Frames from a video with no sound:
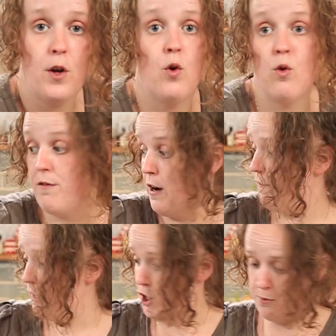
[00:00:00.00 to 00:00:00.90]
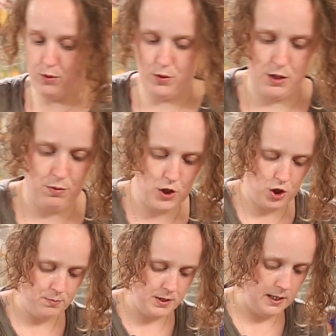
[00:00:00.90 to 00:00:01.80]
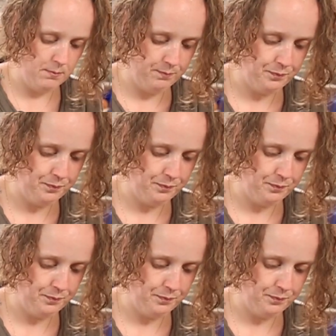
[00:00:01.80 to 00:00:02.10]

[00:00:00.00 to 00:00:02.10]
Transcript: all of our vegetables that we chopped up.